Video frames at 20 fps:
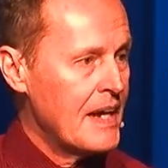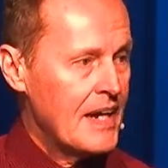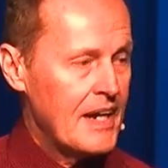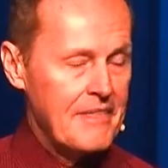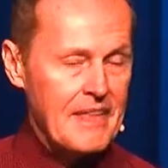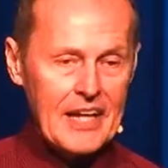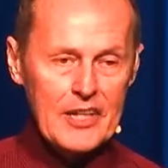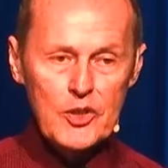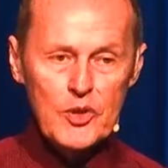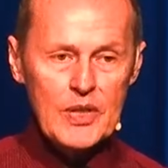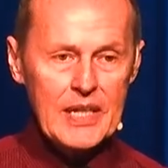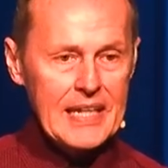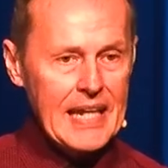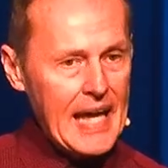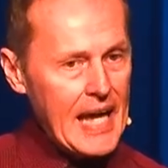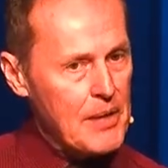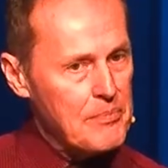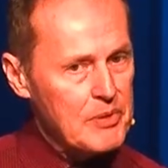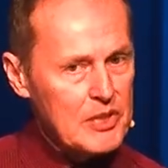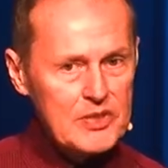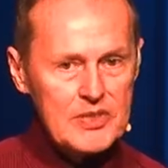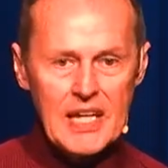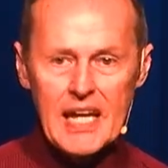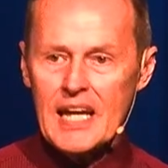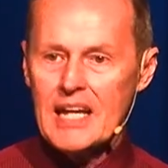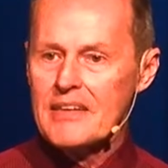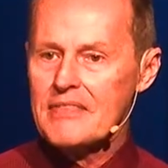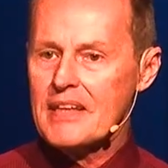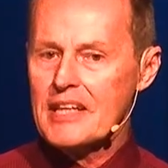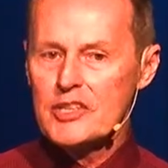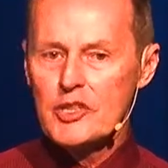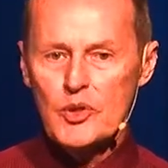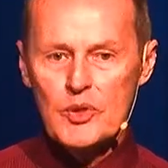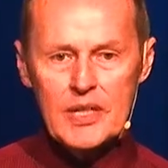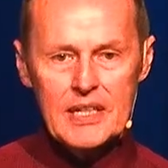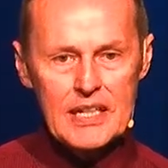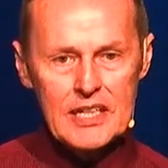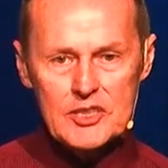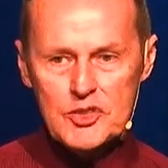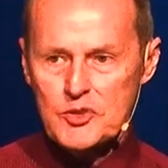that you can amputate, that you
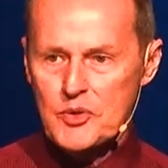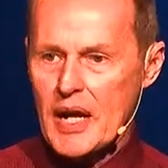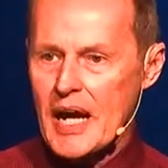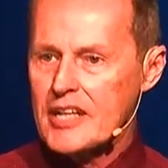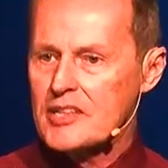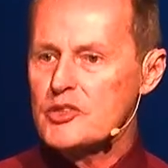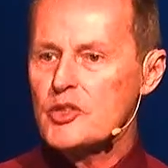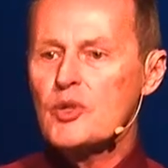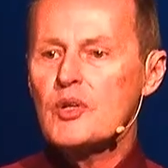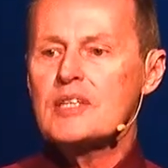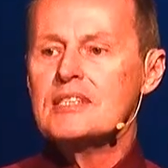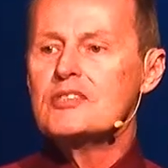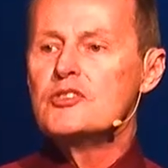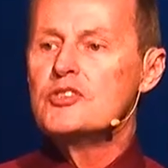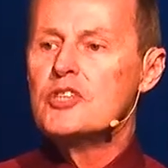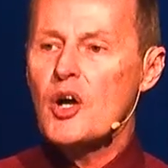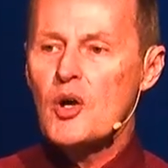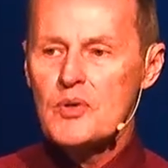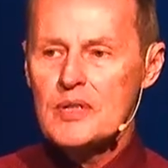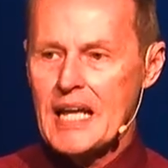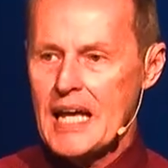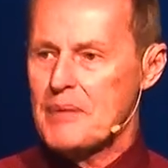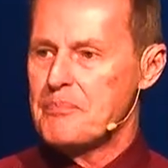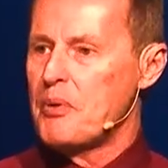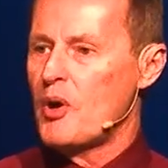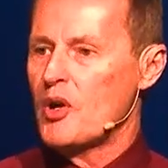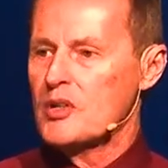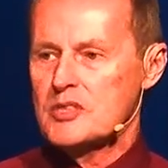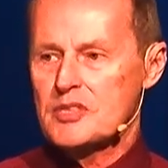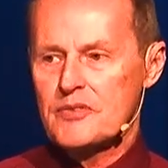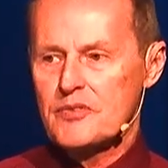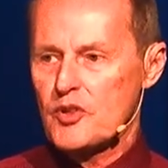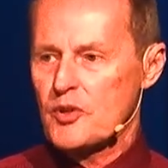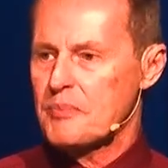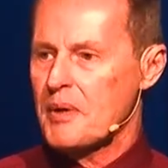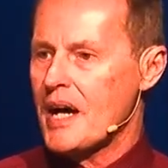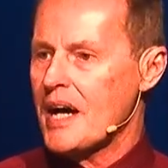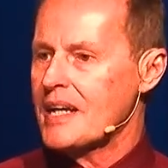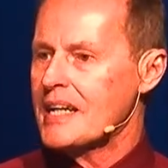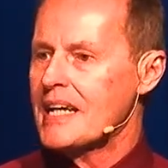can extract. You can donate parts of your
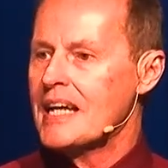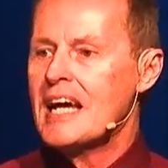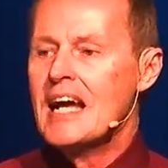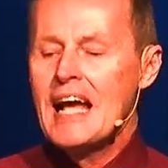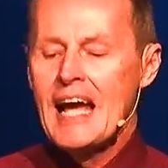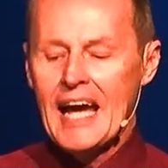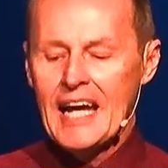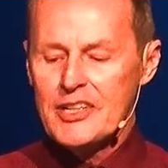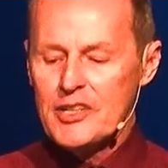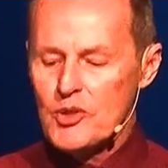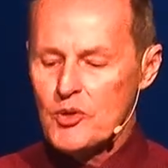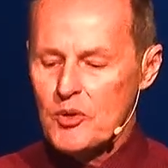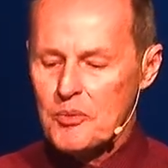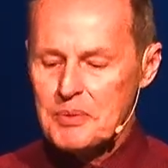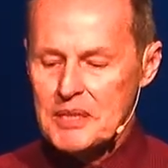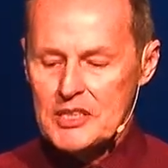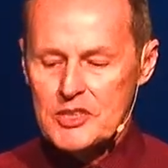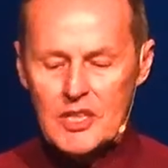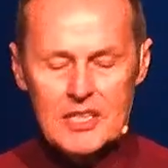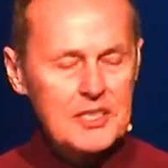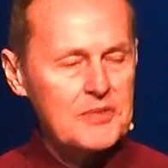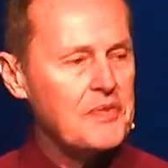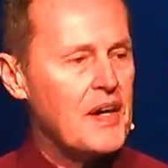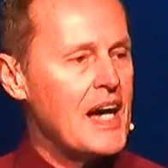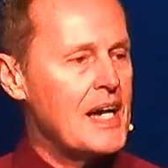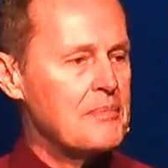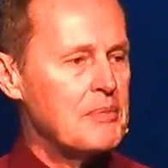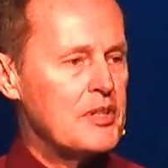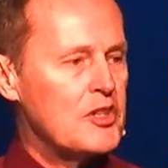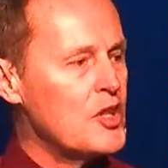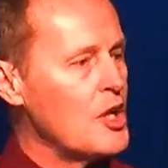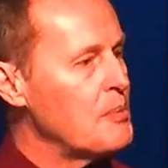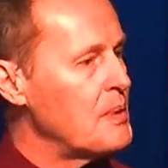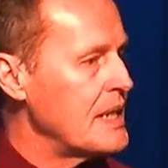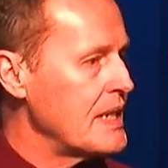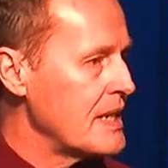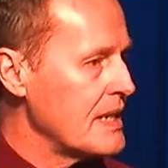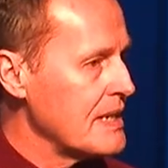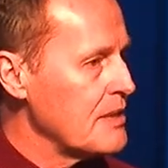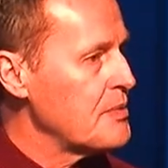body, and you will be just fine. But
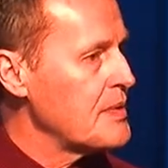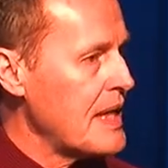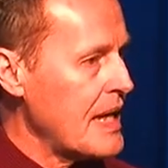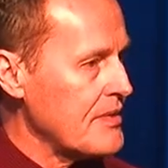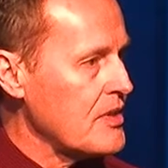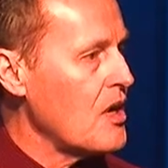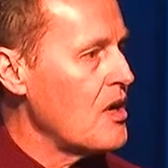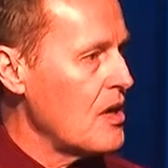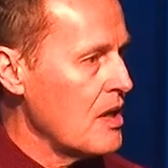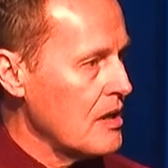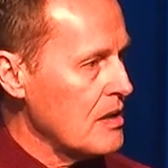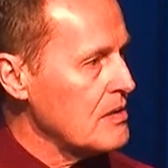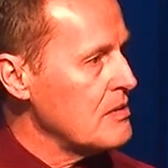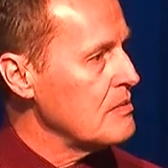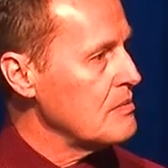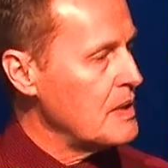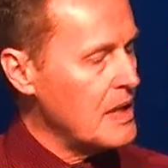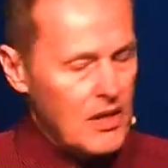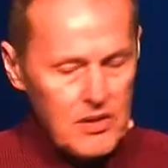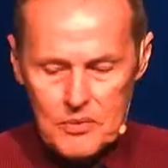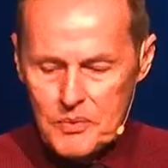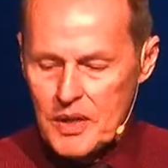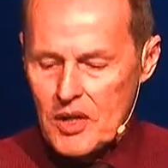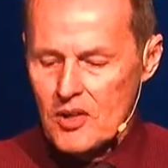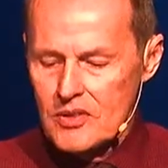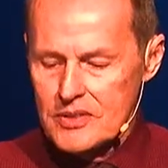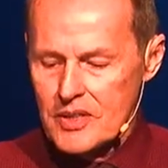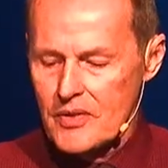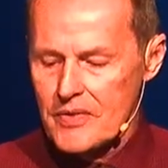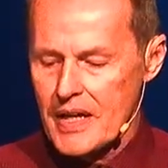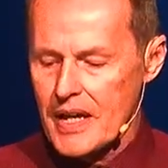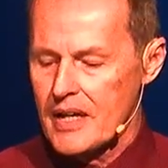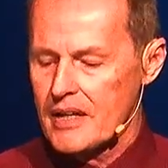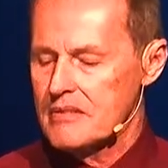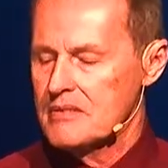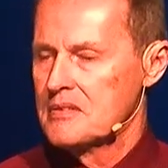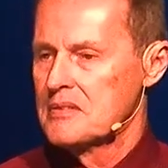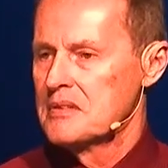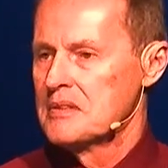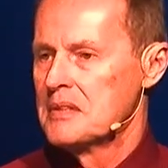nobody can live without the heart. We all know that.
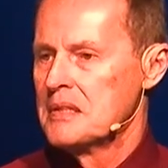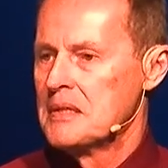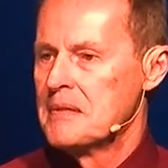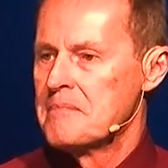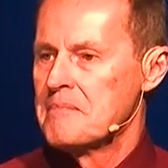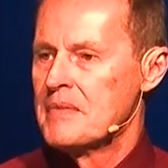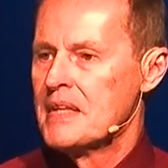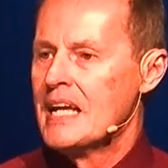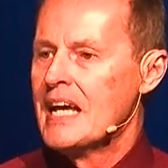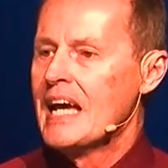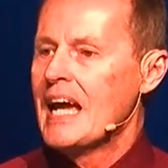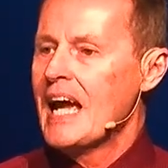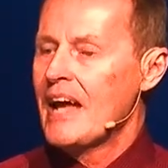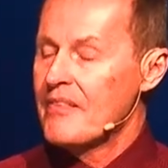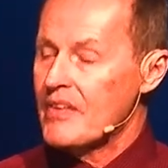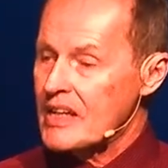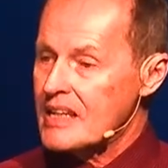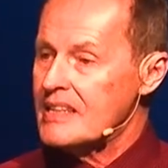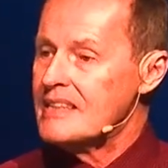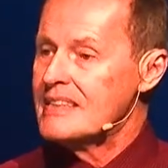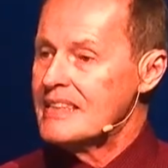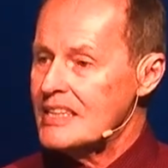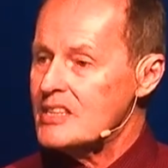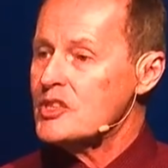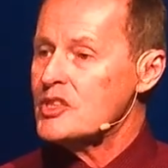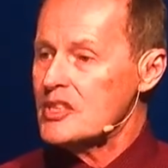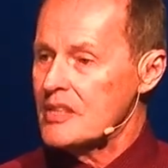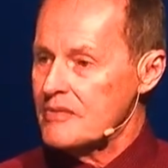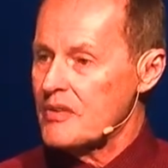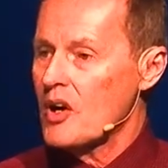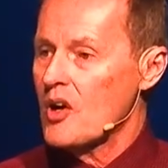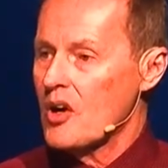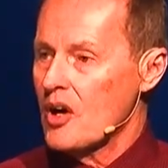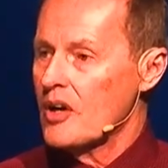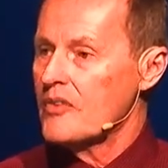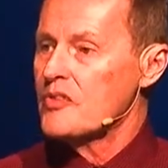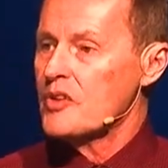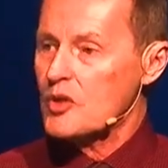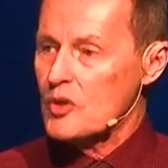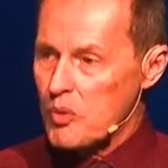And the condition of our
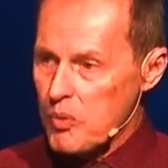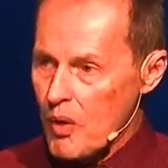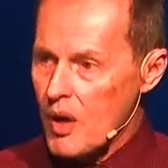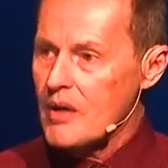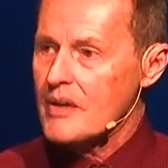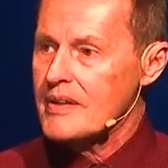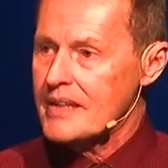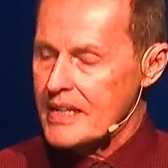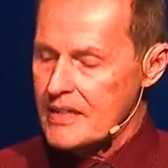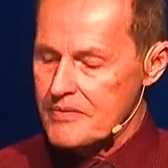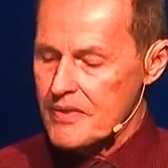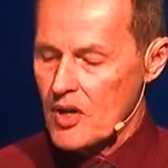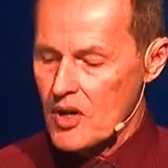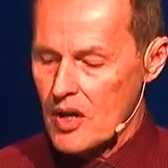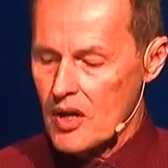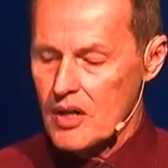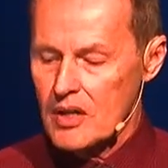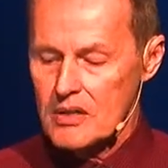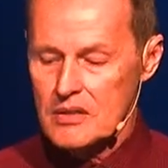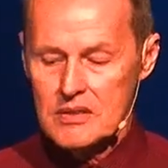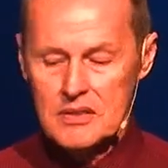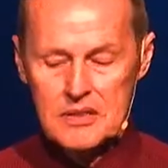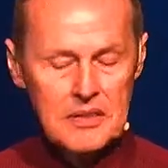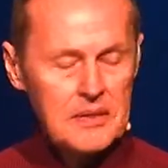heart, the quality of our heart,